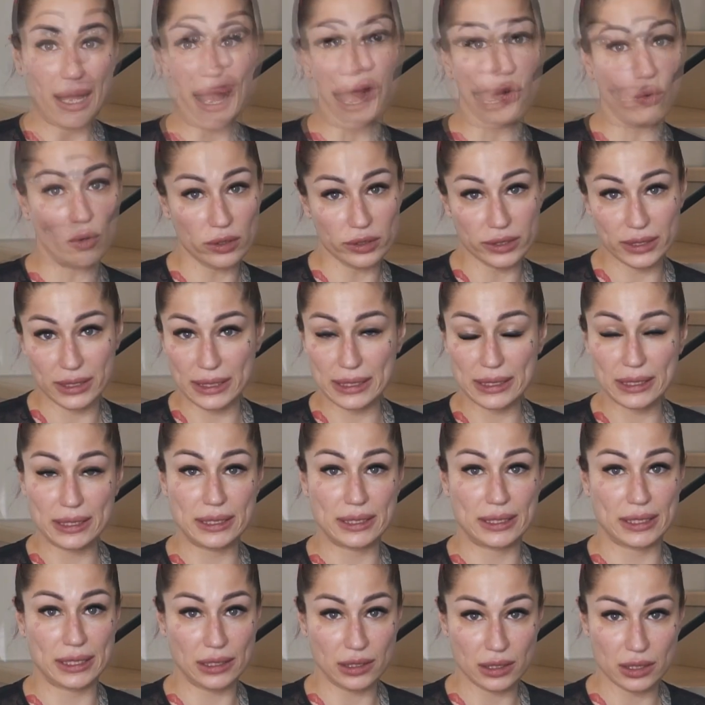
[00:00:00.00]
All these
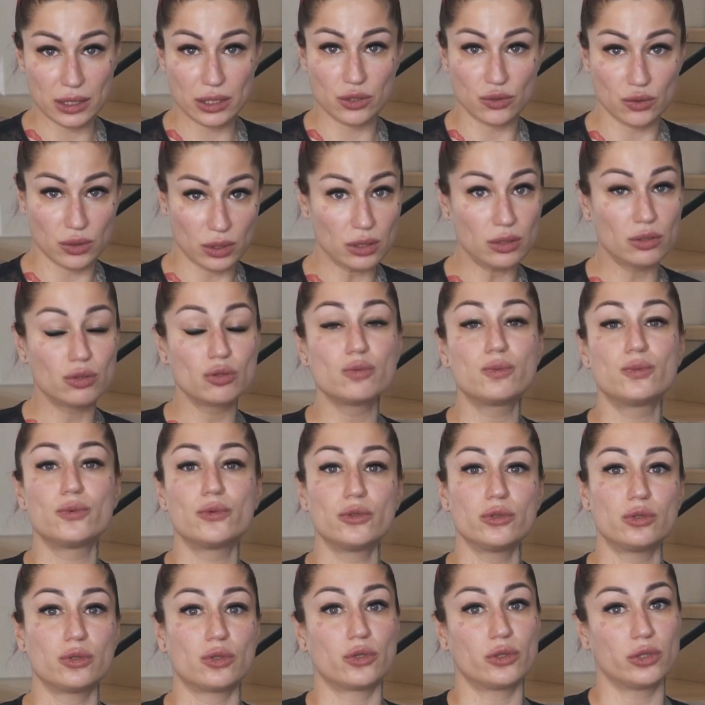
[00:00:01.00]
things you need to
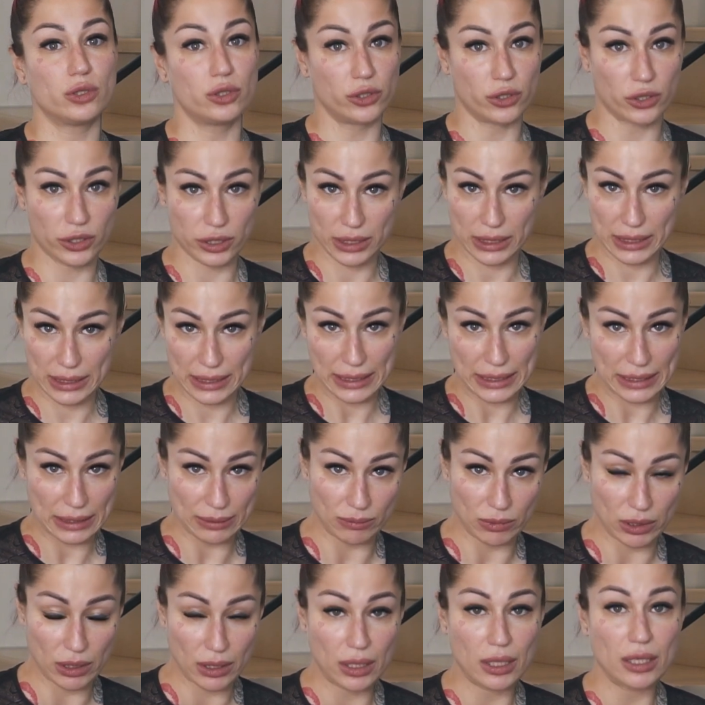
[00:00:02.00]
put on your
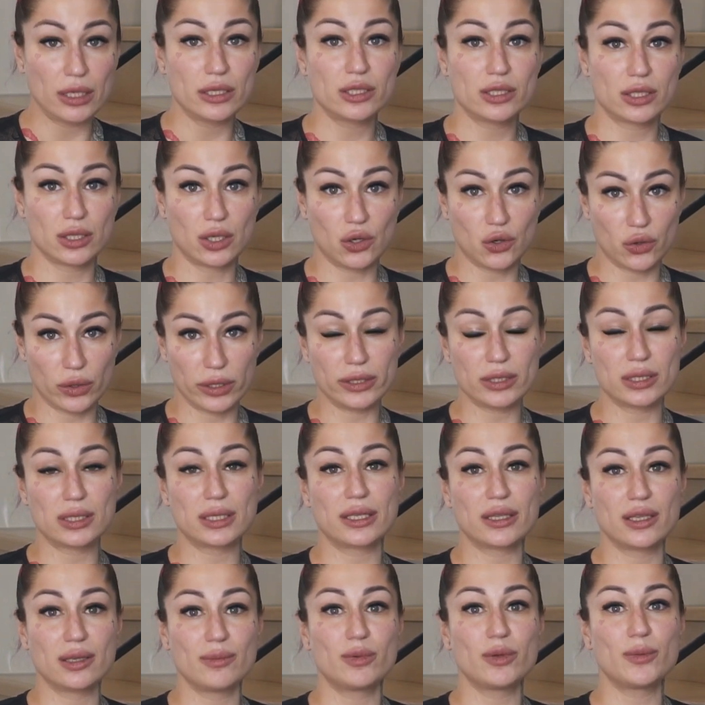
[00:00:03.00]
scheme, so it's
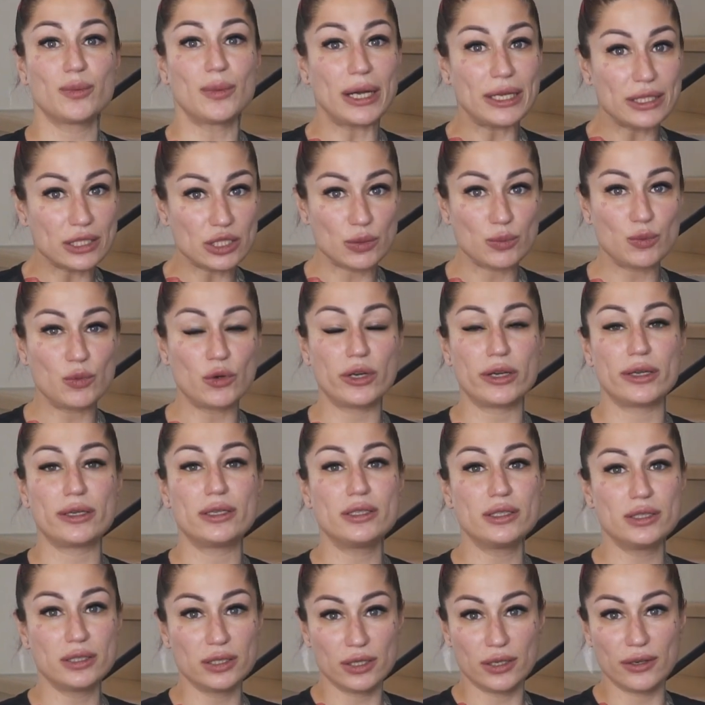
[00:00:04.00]
gonna be much more
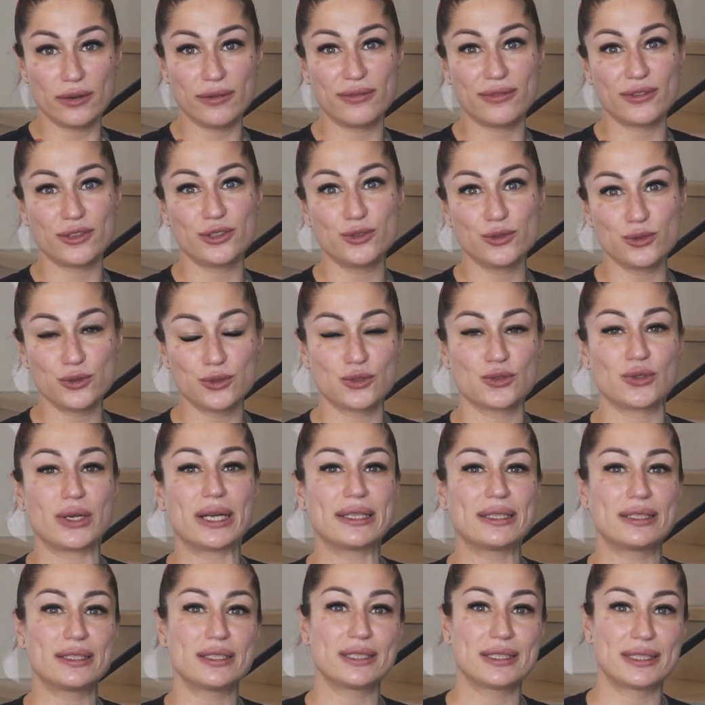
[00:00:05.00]
easier for you to
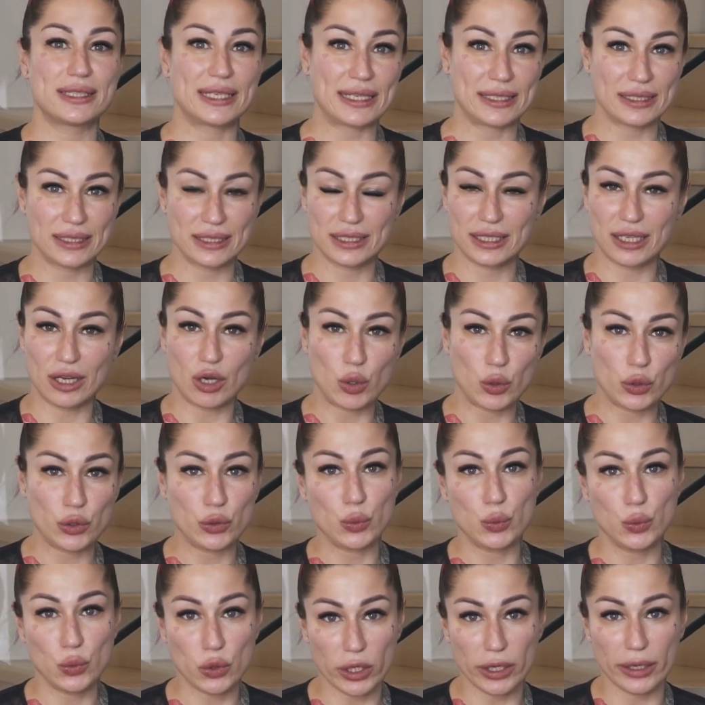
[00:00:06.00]
understand how
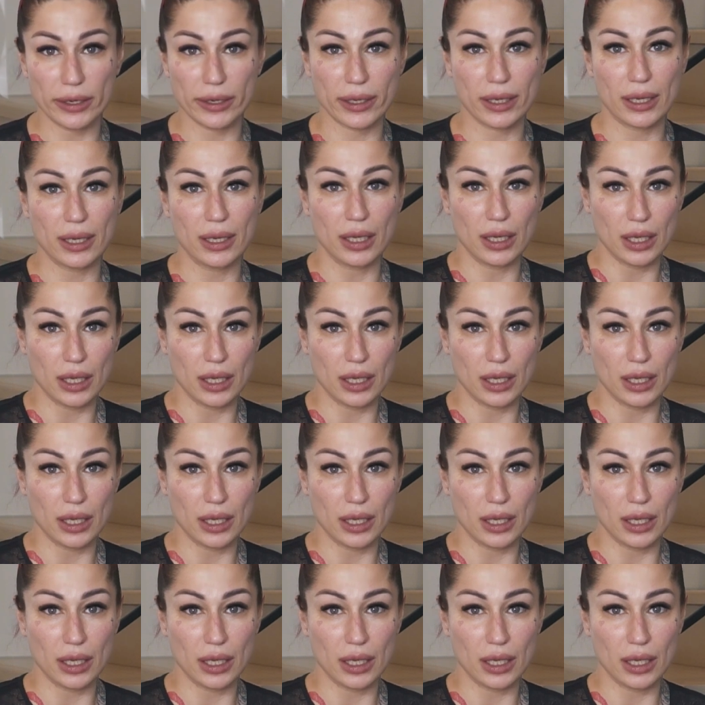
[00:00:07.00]
you work.